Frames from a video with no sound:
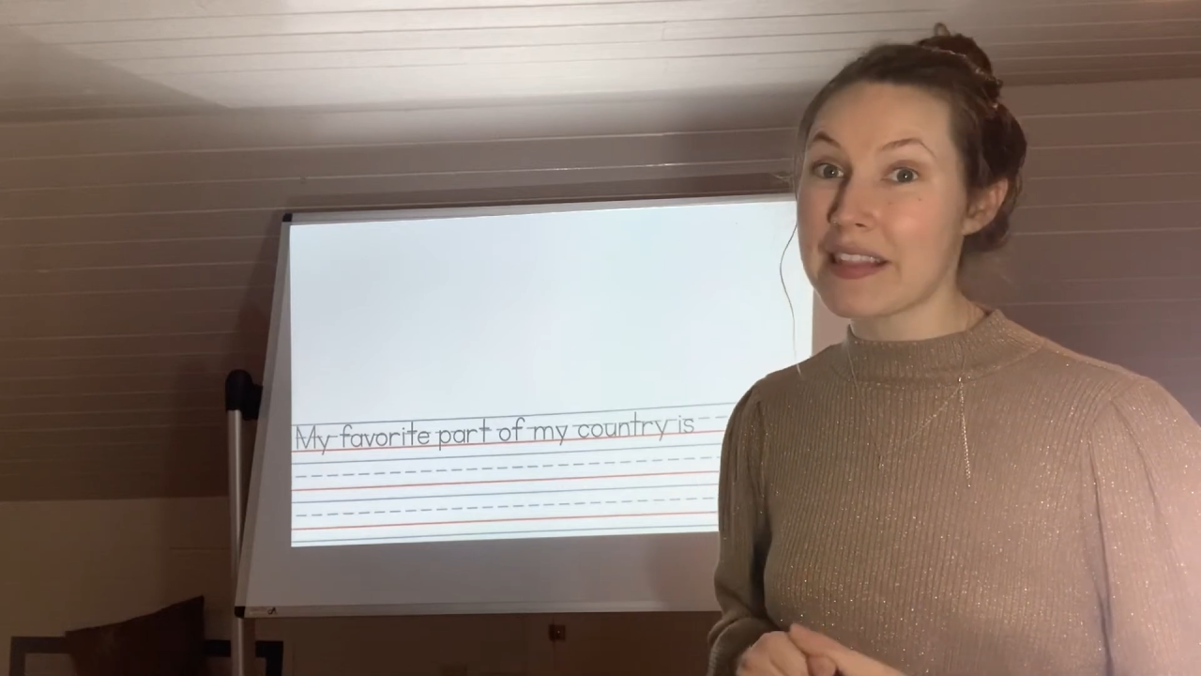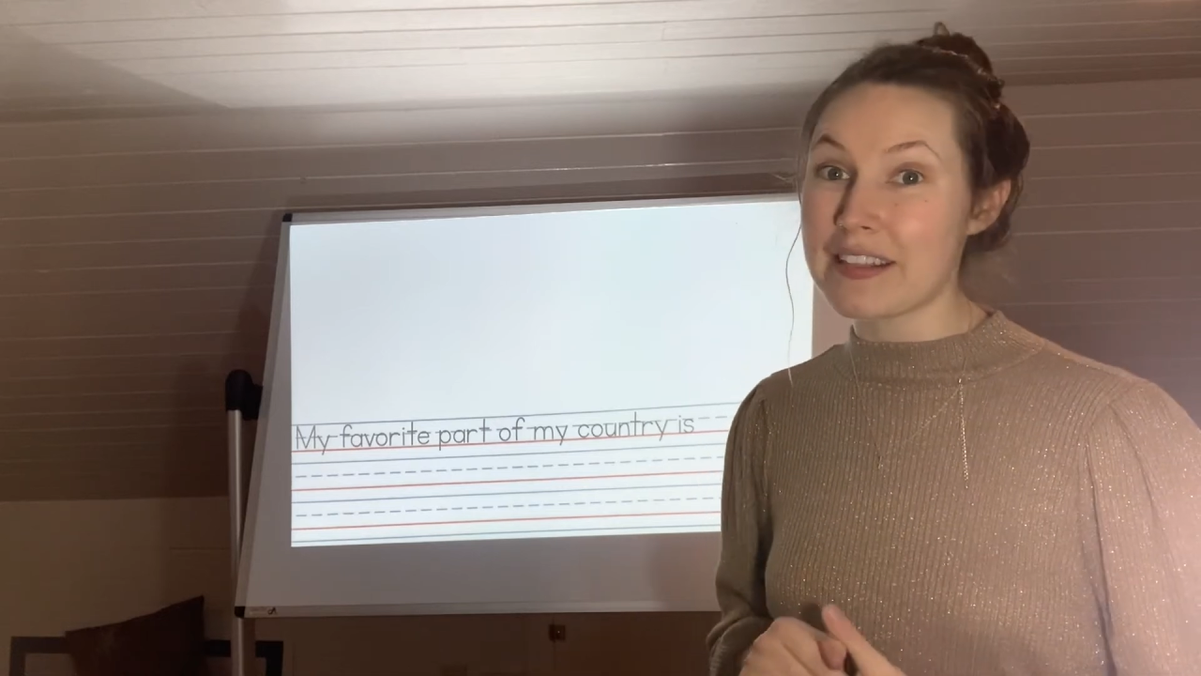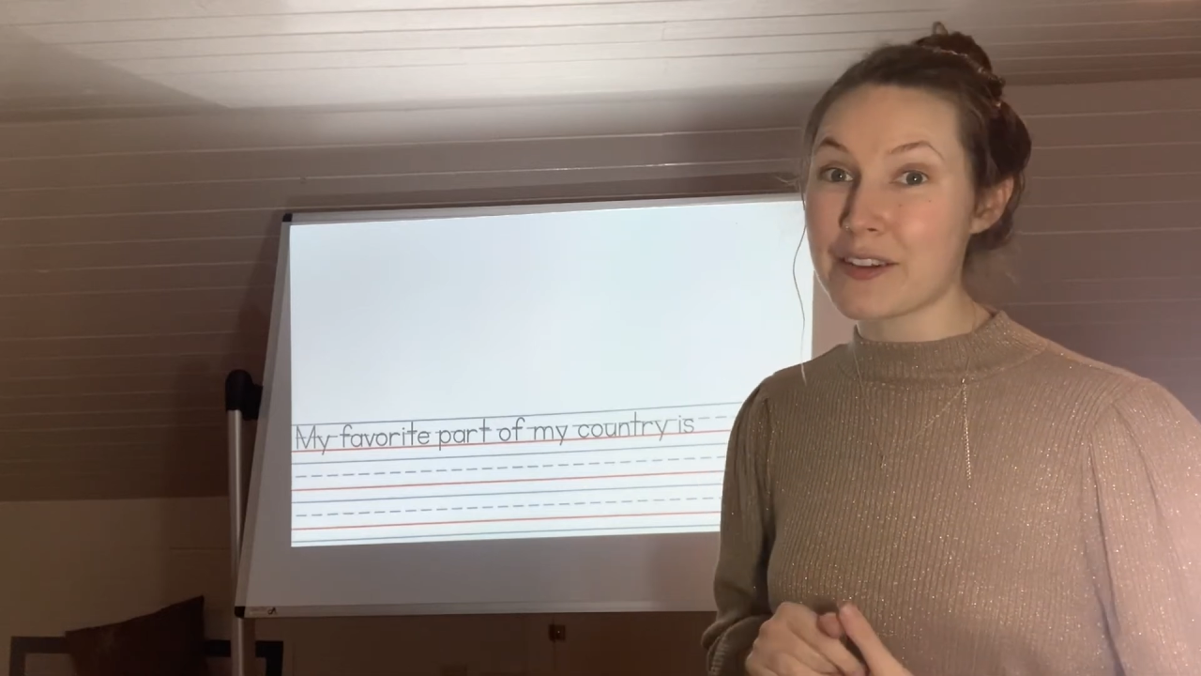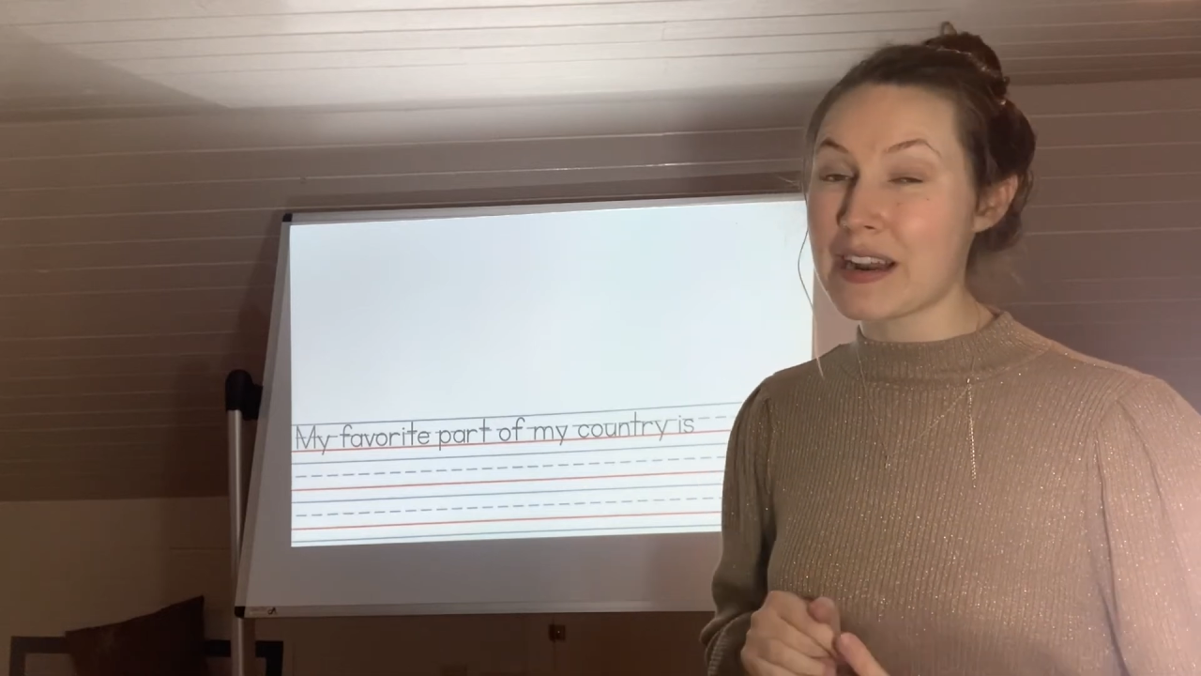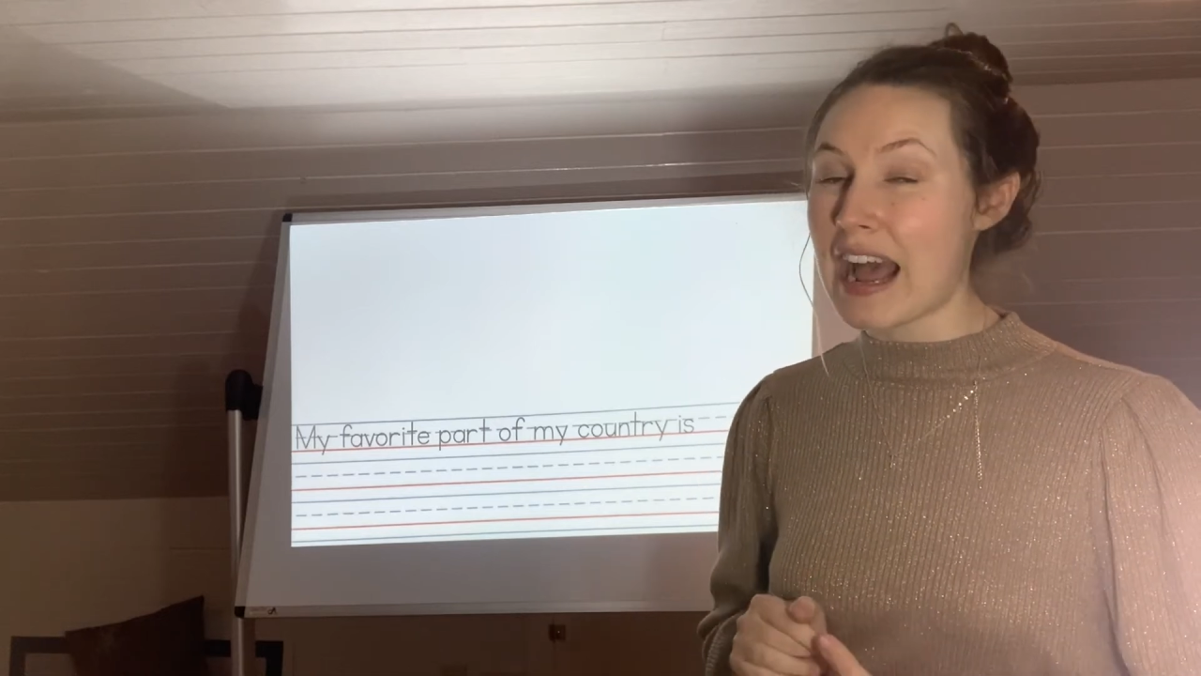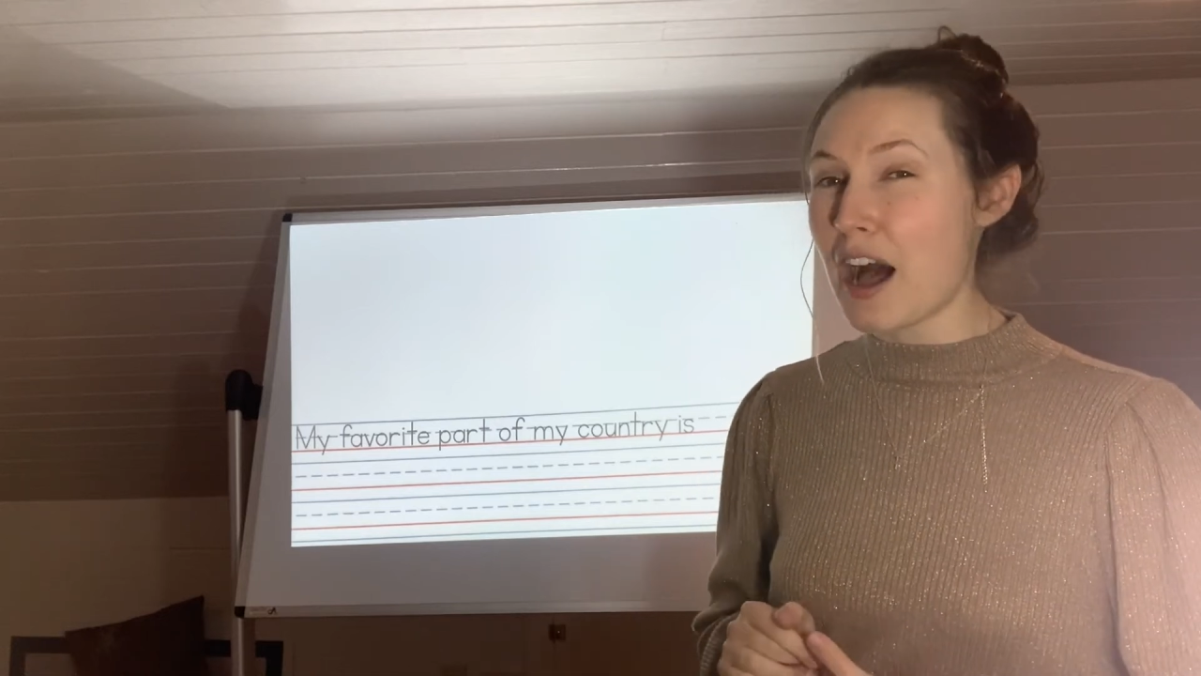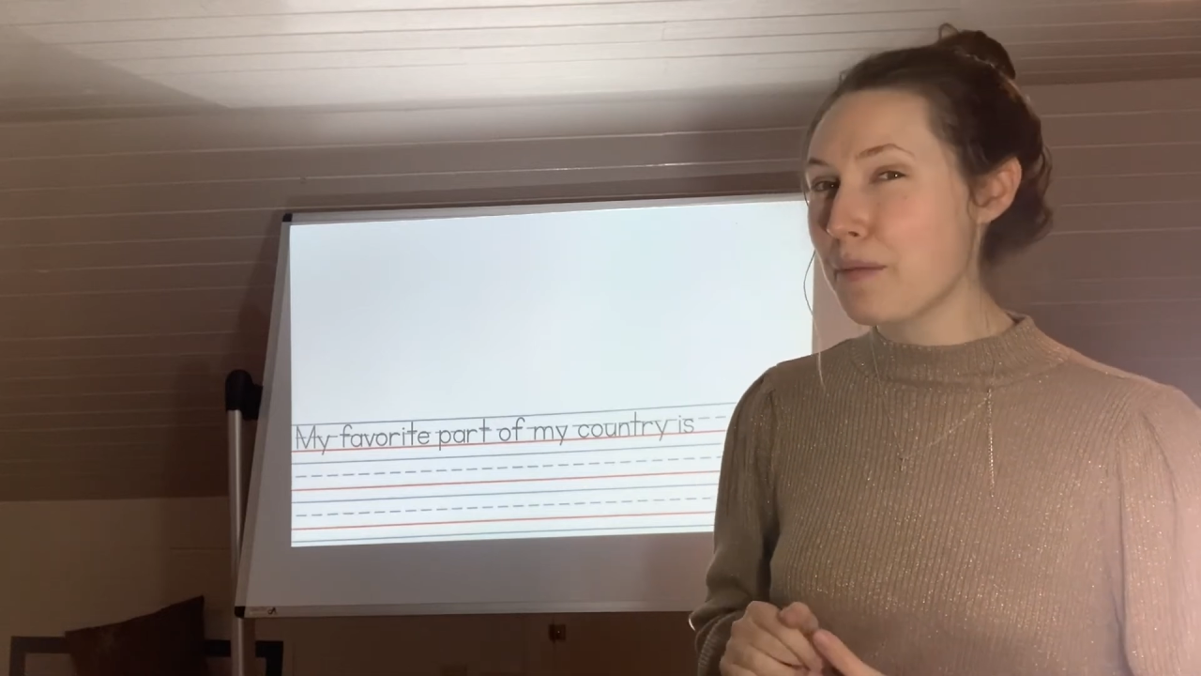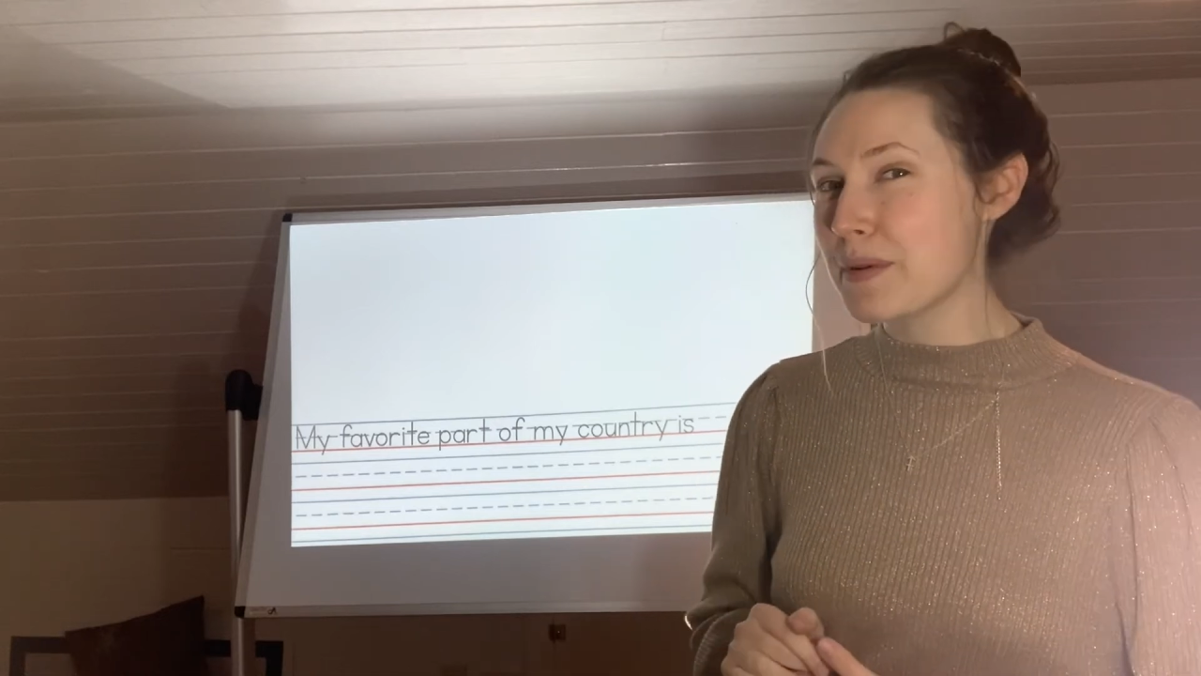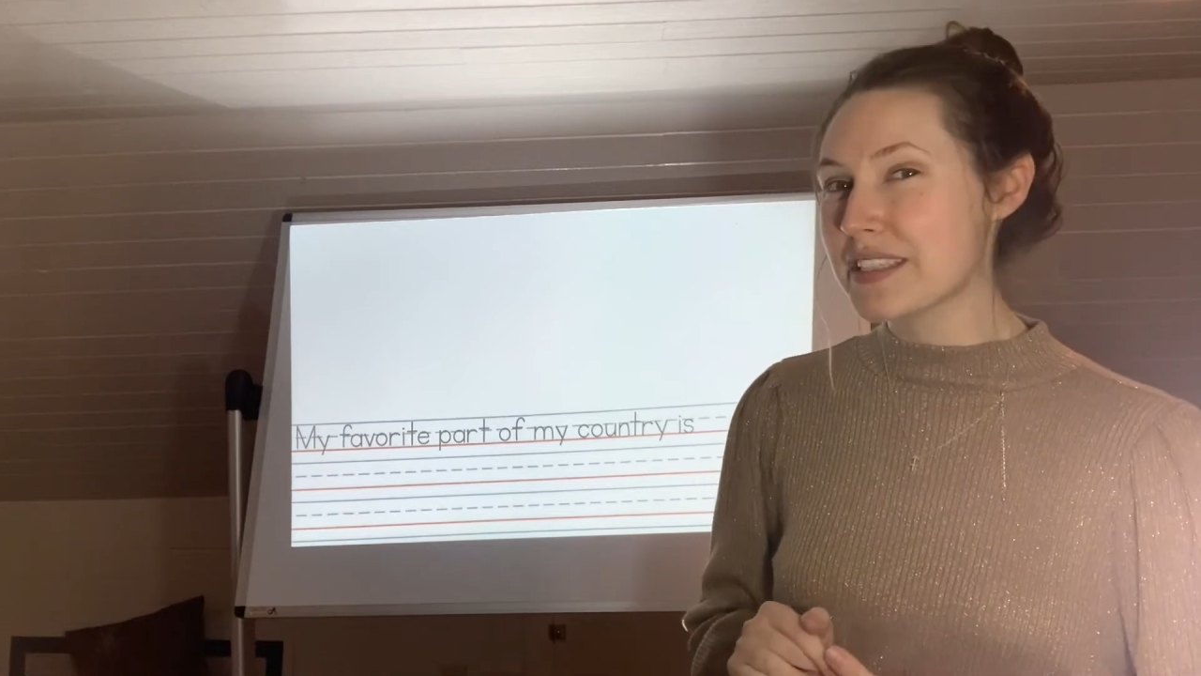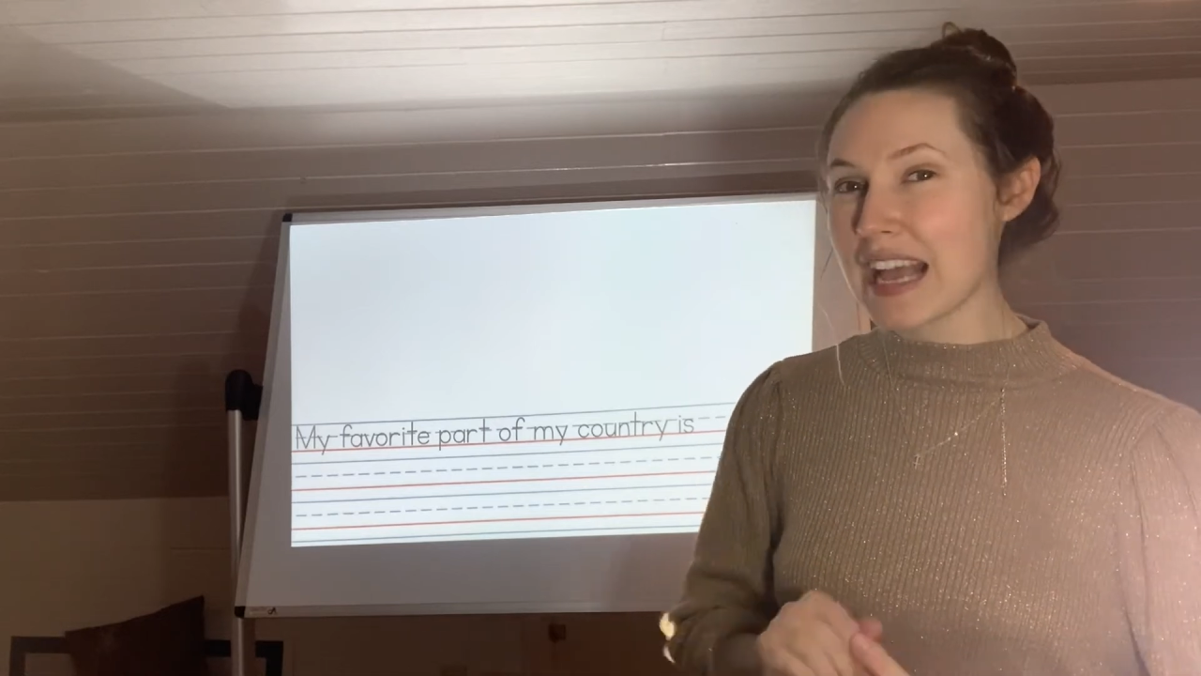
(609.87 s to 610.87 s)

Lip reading: that's going to help us